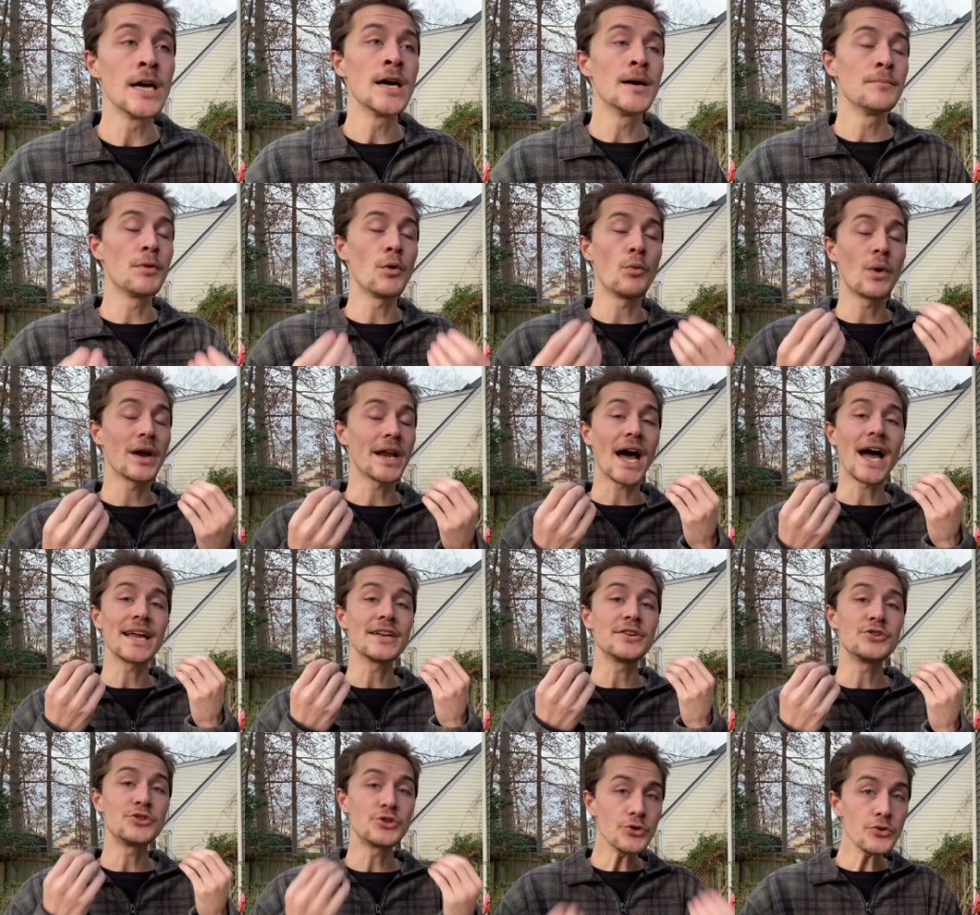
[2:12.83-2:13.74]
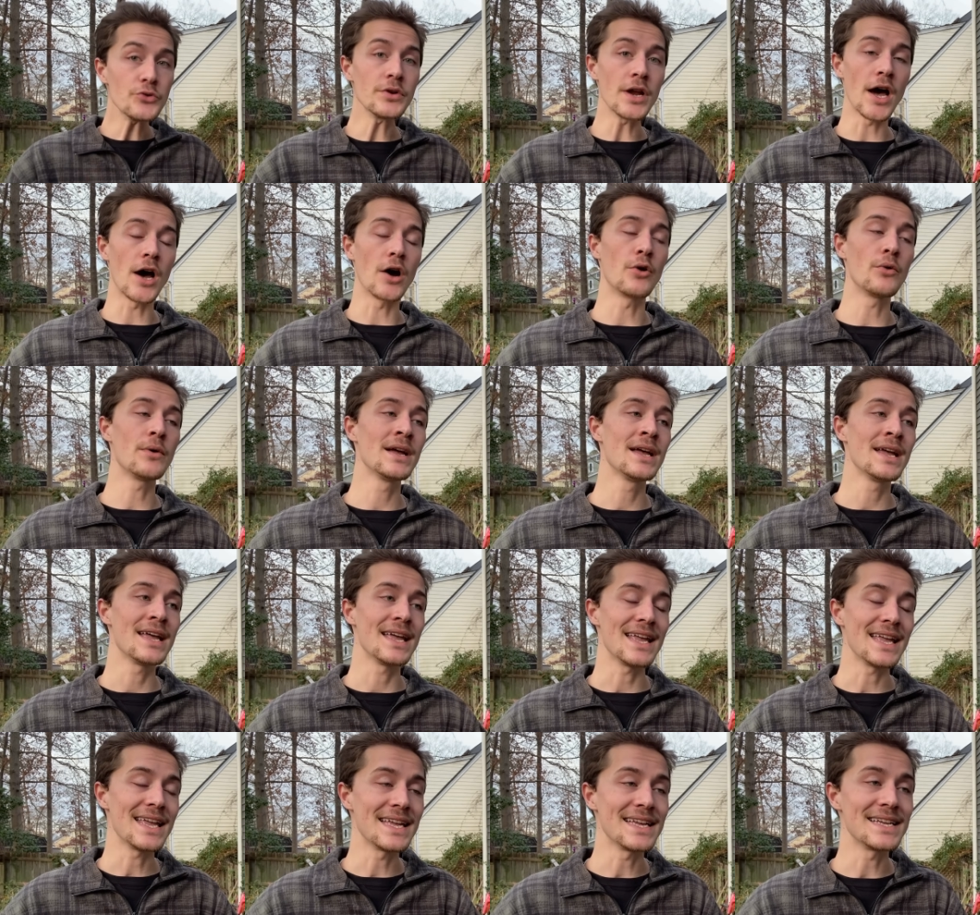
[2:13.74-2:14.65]
But what I do know
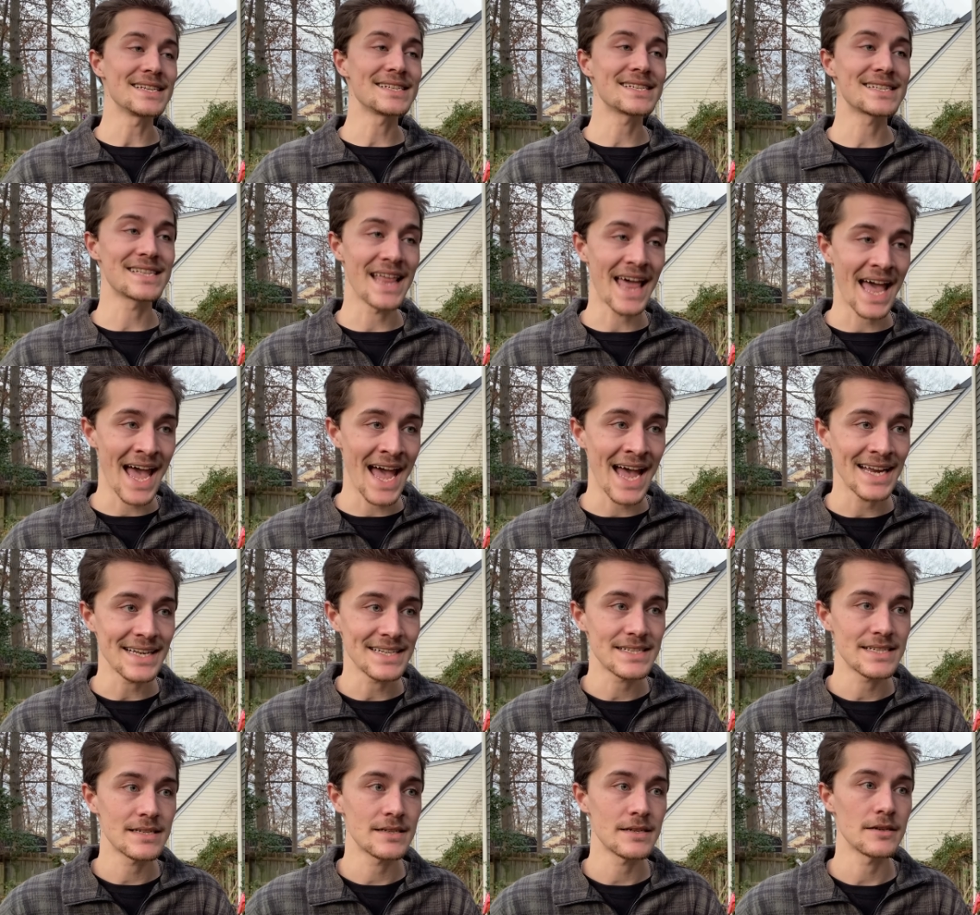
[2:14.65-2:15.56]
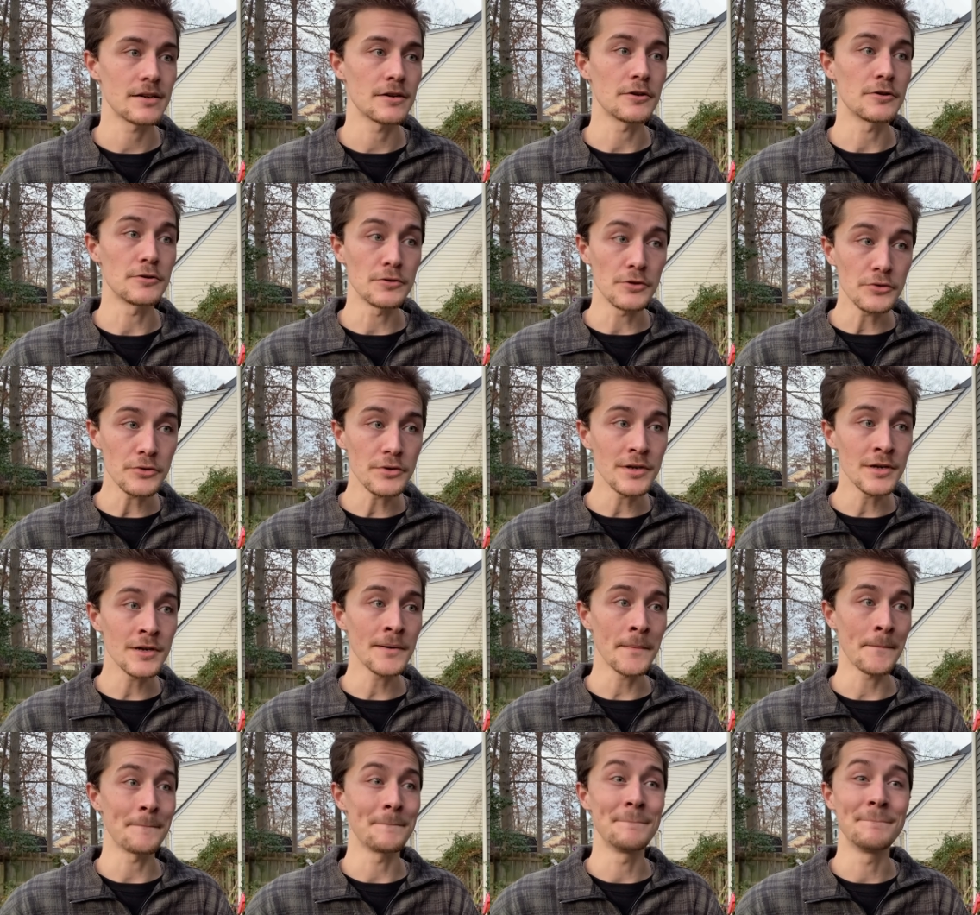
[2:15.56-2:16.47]
is that
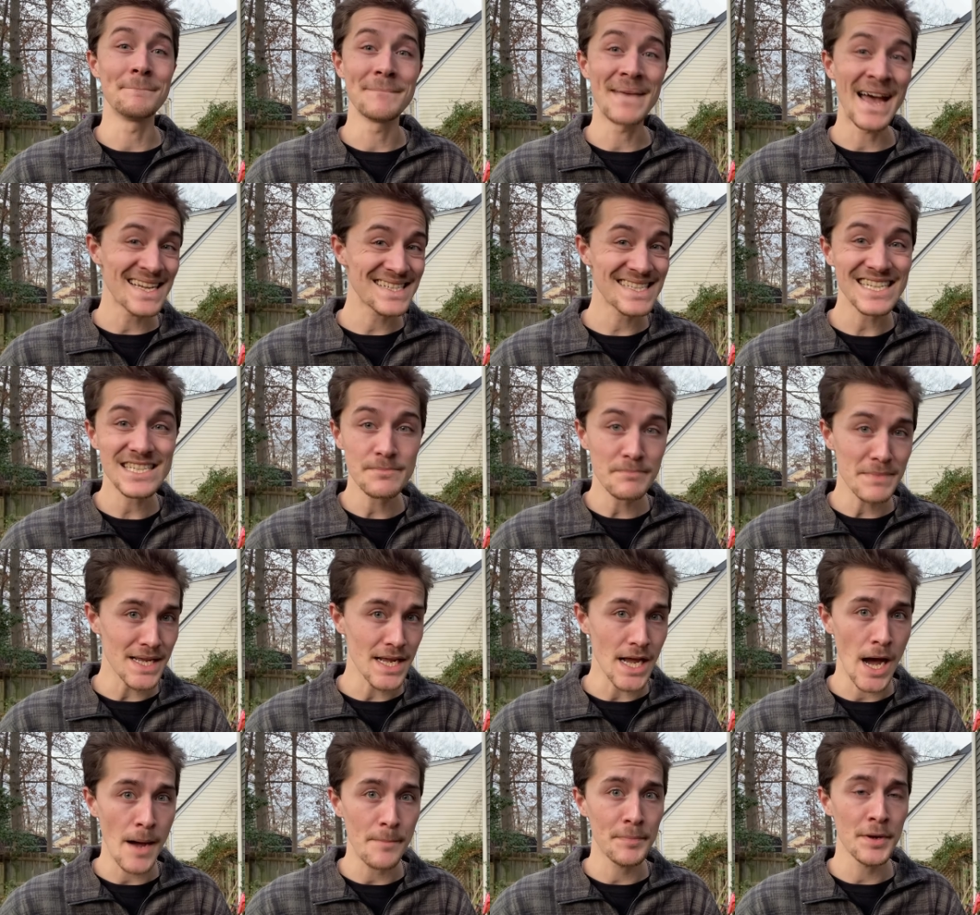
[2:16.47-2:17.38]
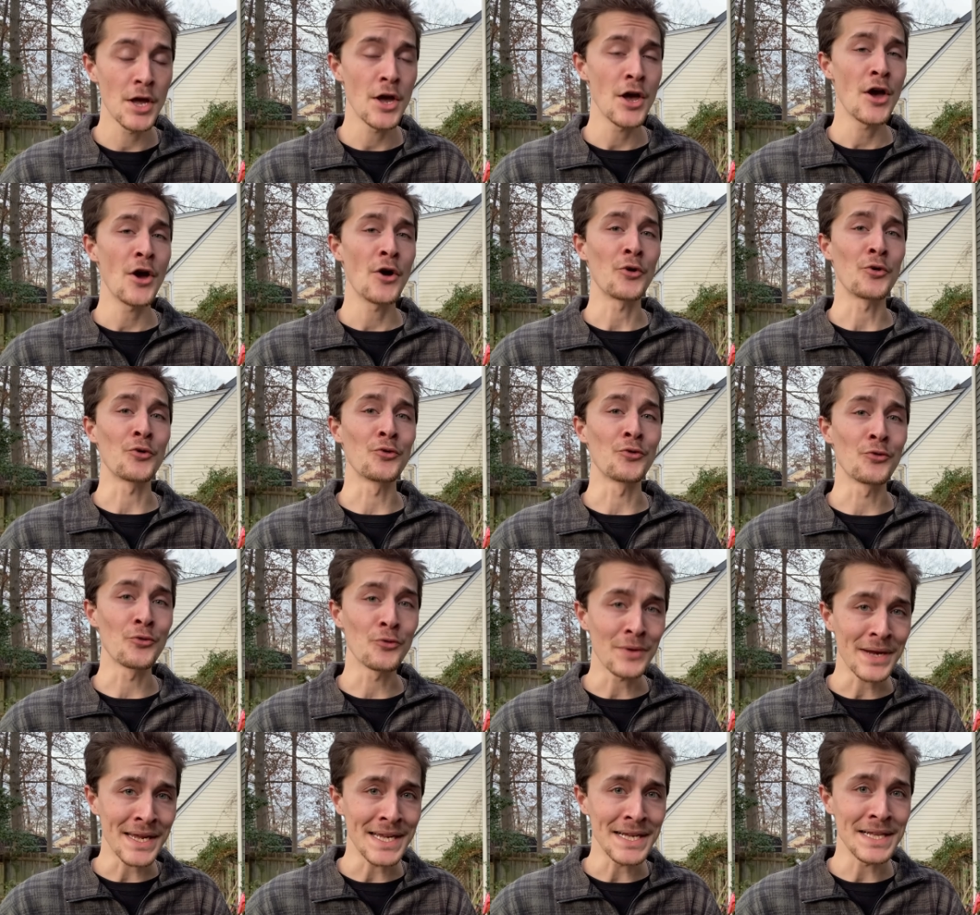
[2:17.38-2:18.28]
gluten messes me up
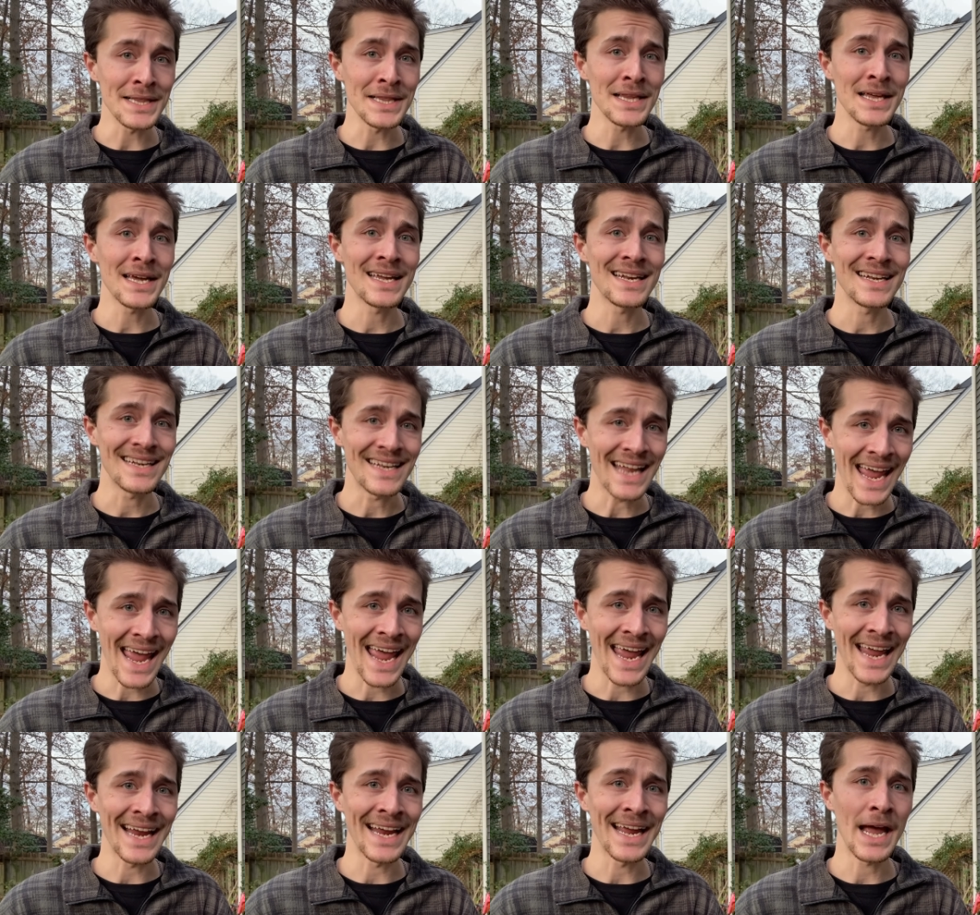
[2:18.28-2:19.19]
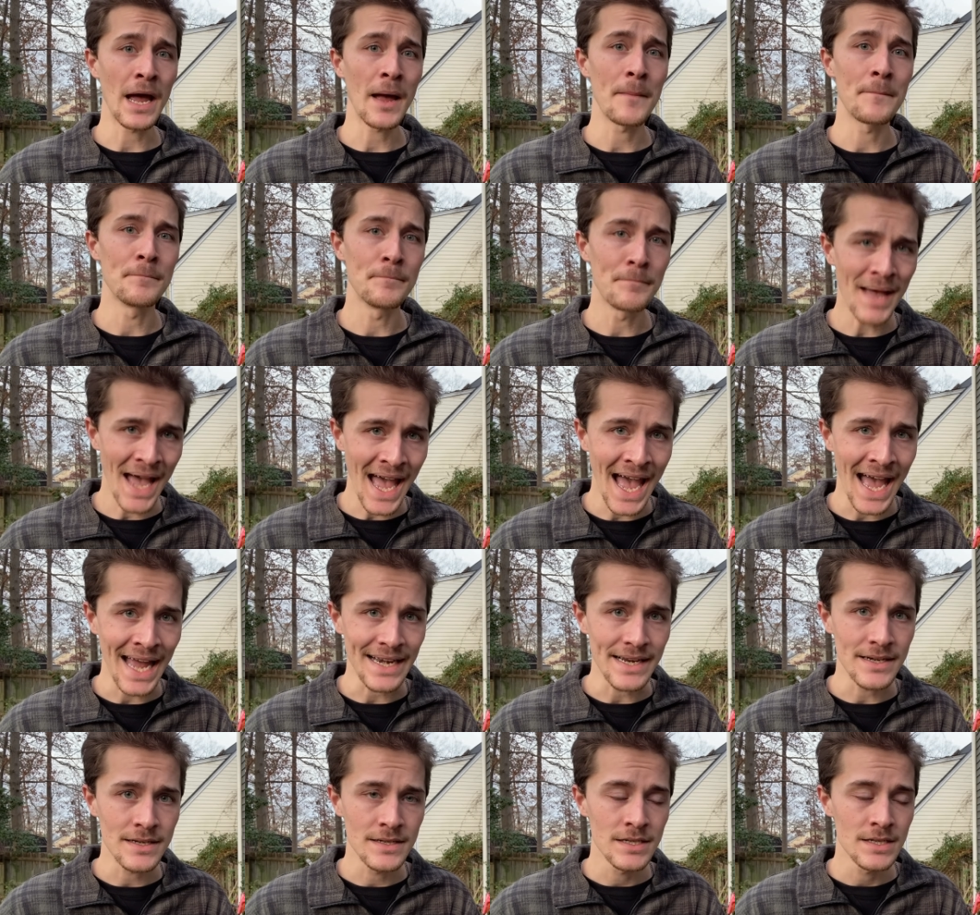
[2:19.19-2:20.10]
real dang
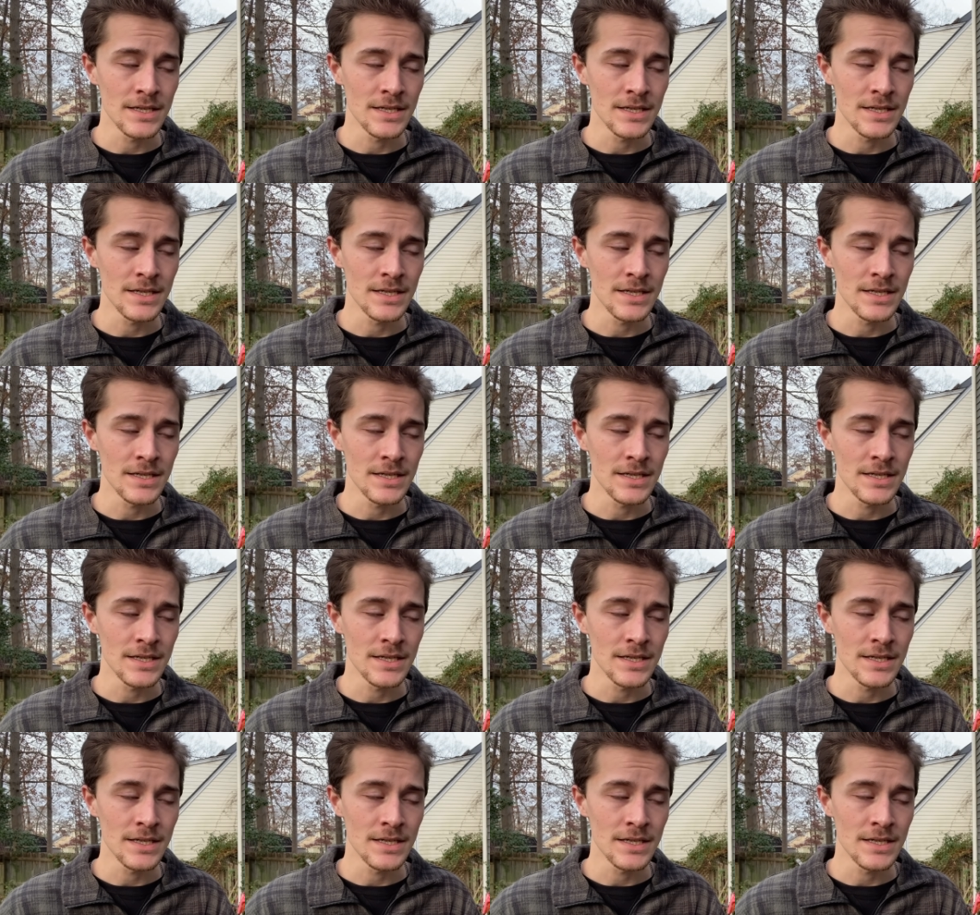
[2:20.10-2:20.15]
bad.